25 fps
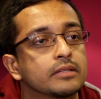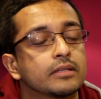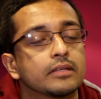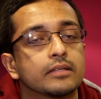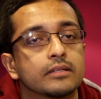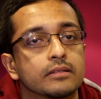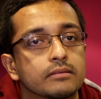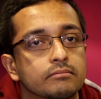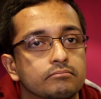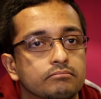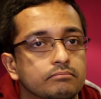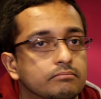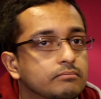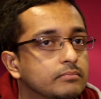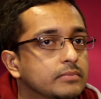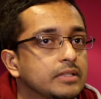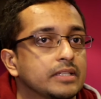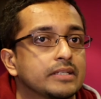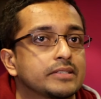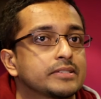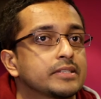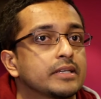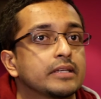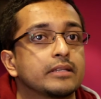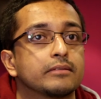in
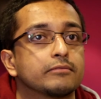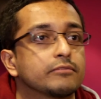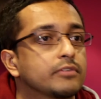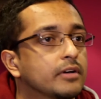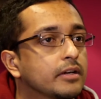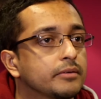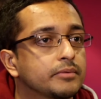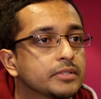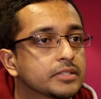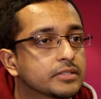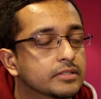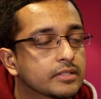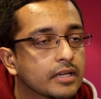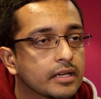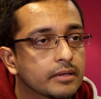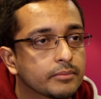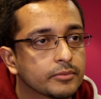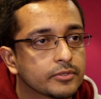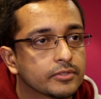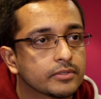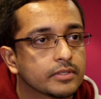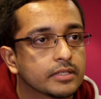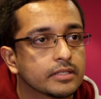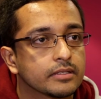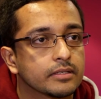let's say in 5 years
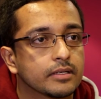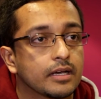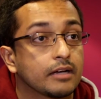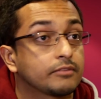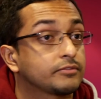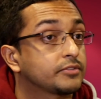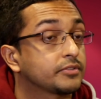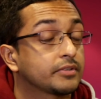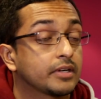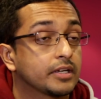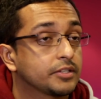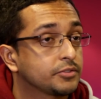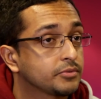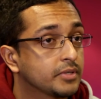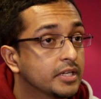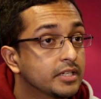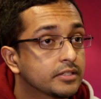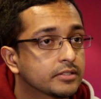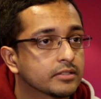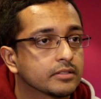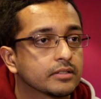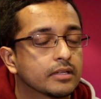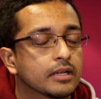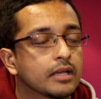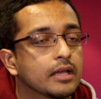time or in after
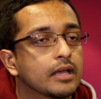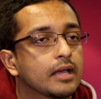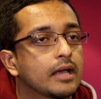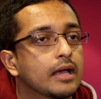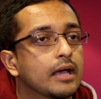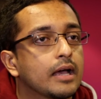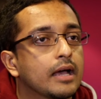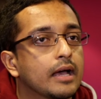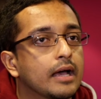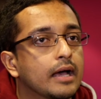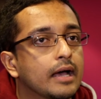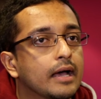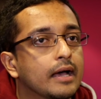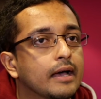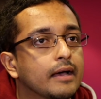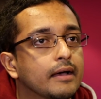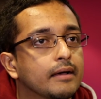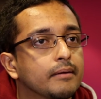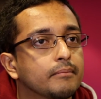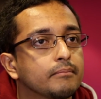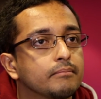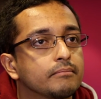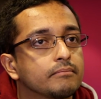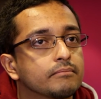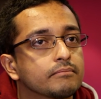graduation.
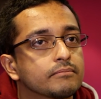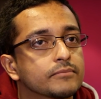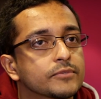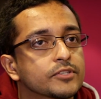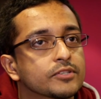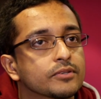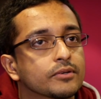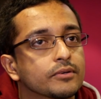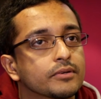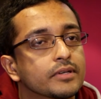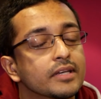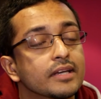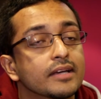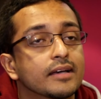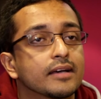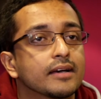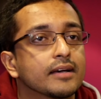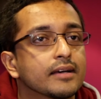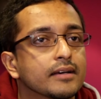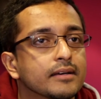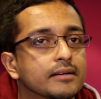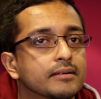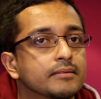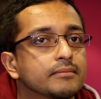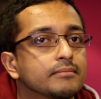
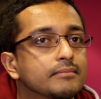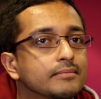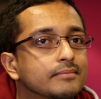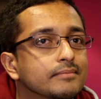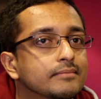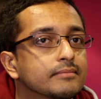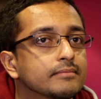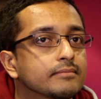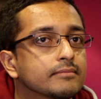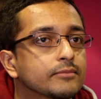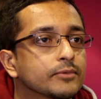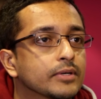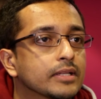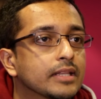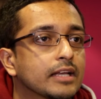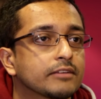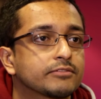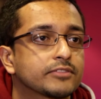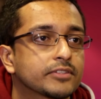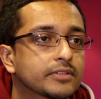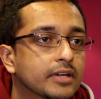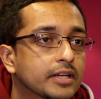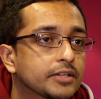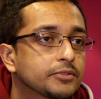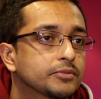
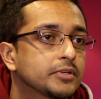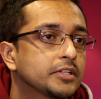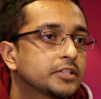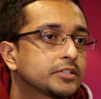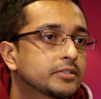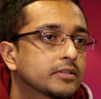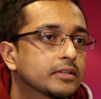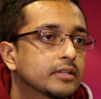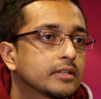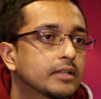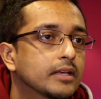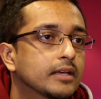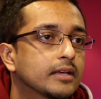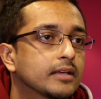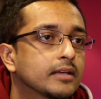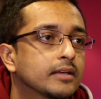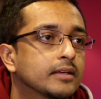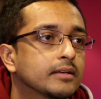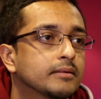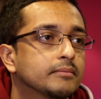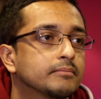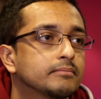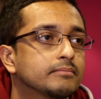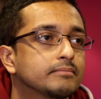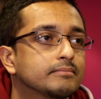After graduation,
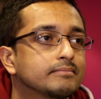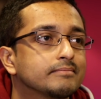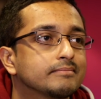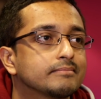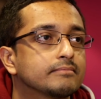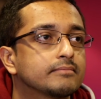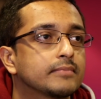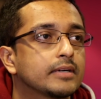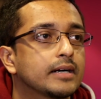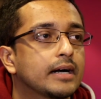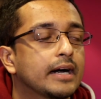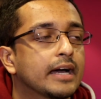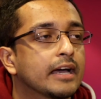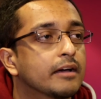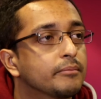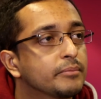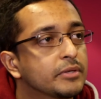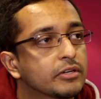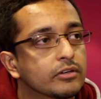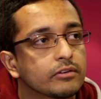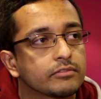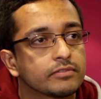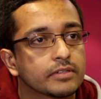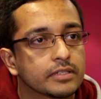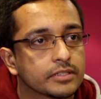I have
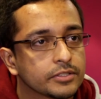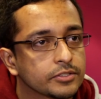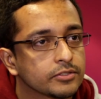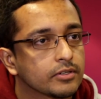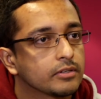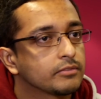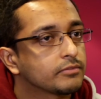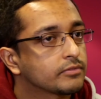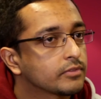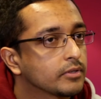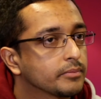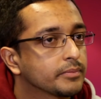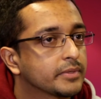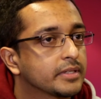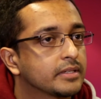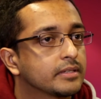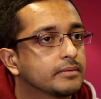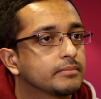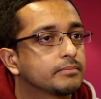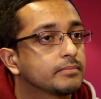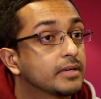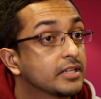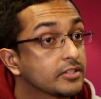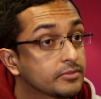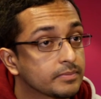been offered a job from
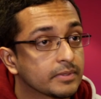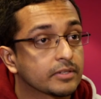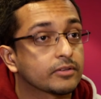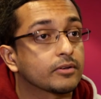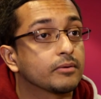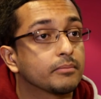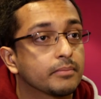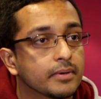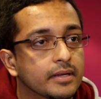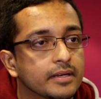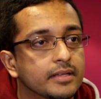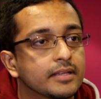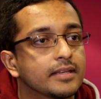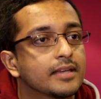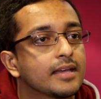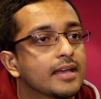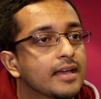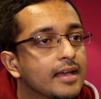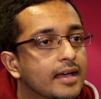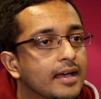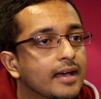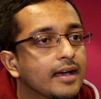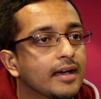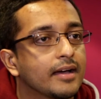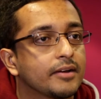the placement company
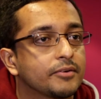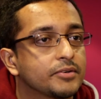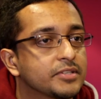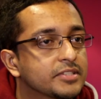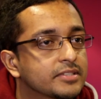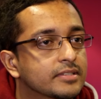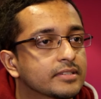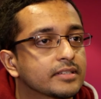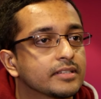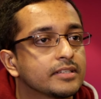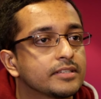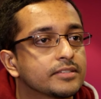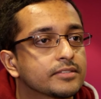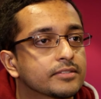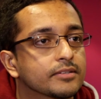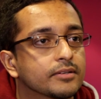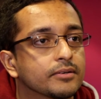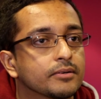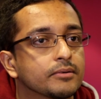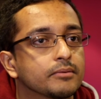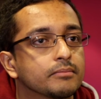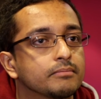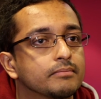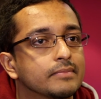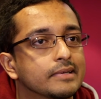recently,
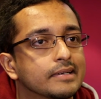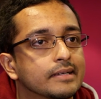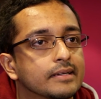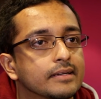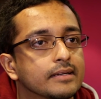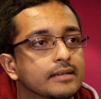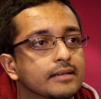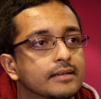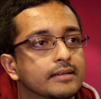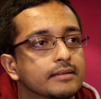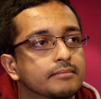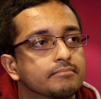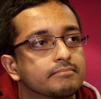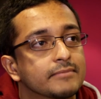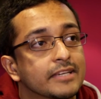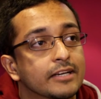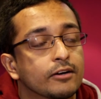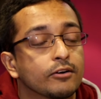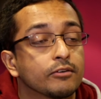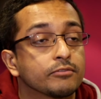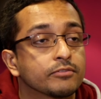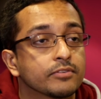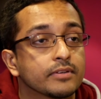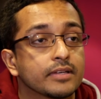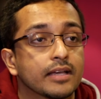so
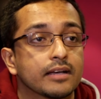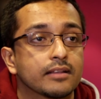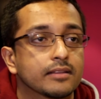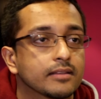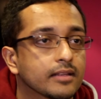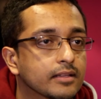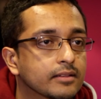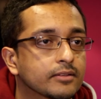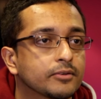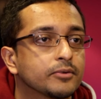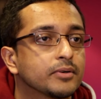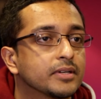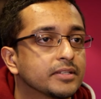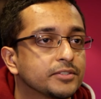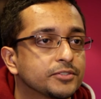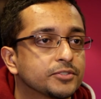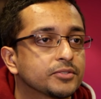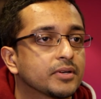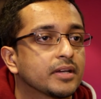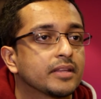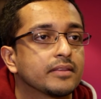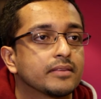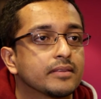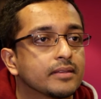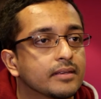hopefully I'll go and
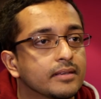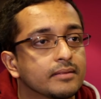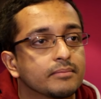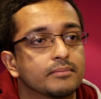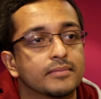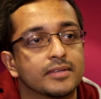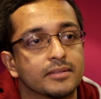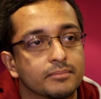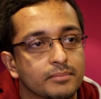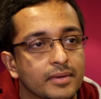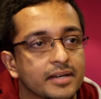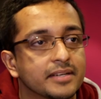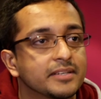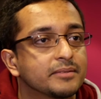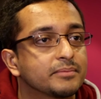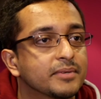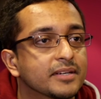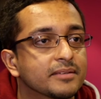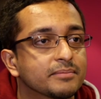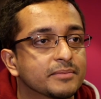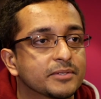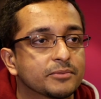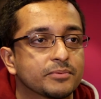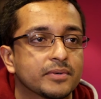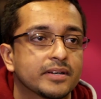join in my
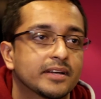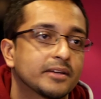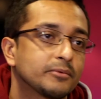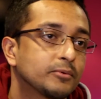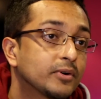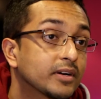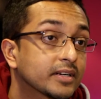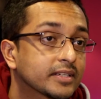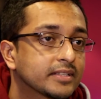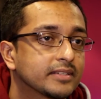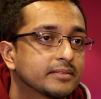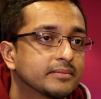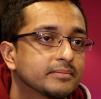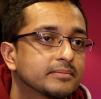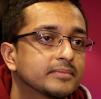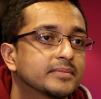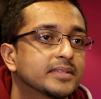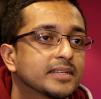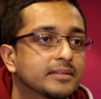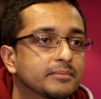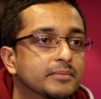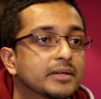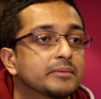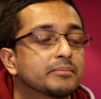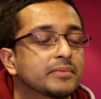department where I worked in
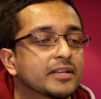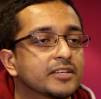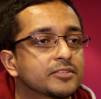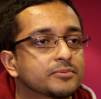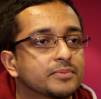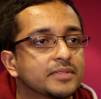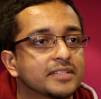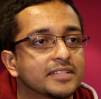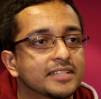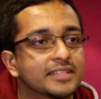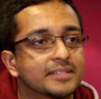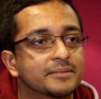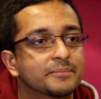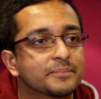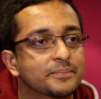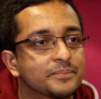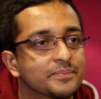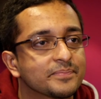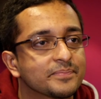my placement year.